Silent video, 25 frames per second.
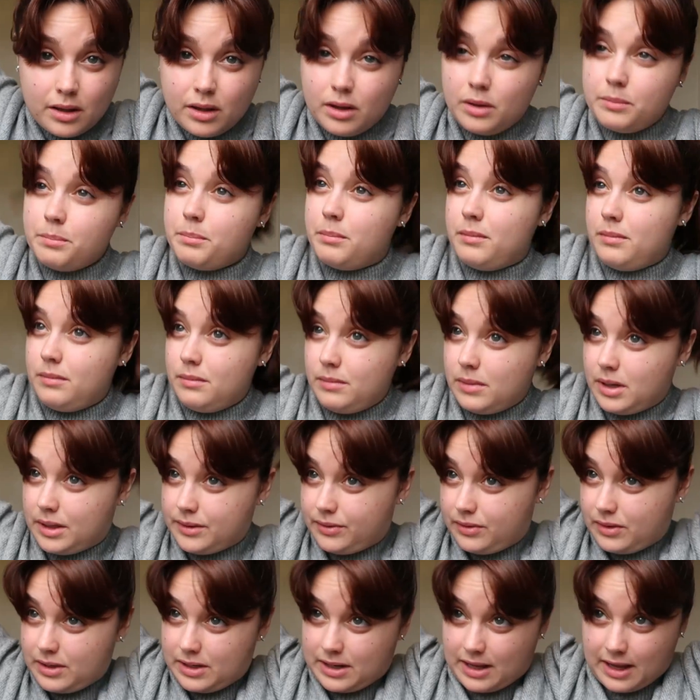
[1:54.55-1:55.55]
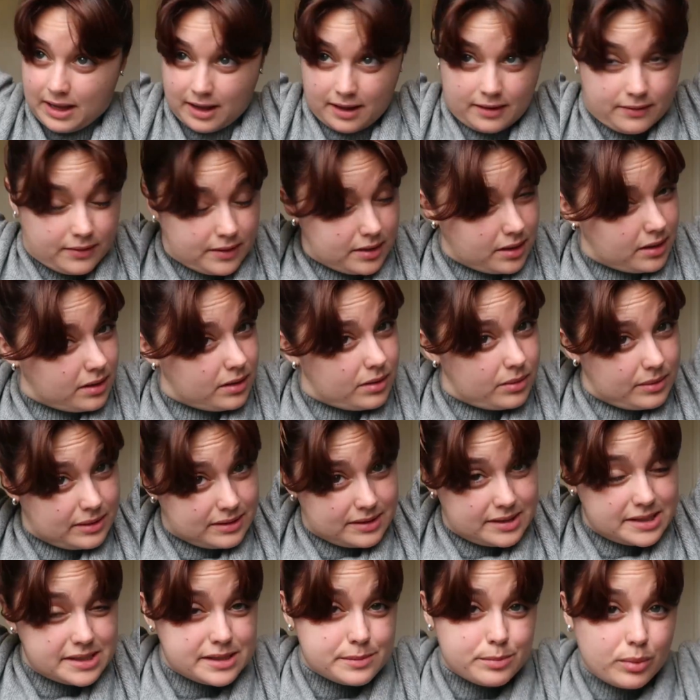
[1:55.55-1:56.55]
a month and a half ago
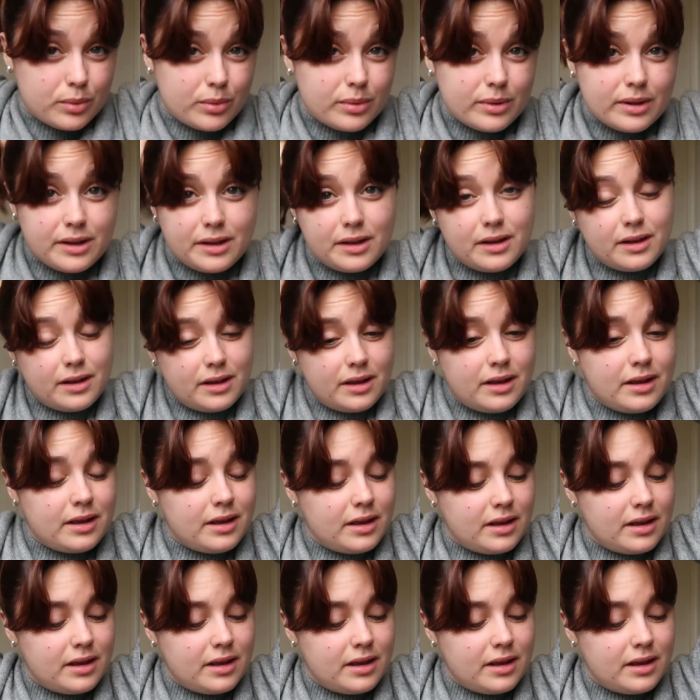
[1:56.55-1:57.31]
at this point,